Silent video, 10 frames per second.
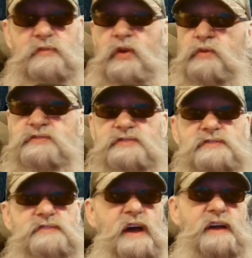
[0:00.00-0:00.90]
No
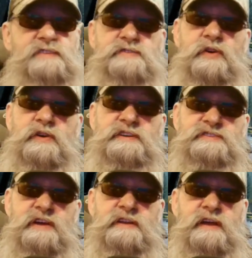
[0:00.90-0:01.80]
Sty Story
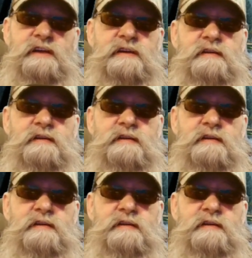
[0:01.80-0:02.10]
Sunday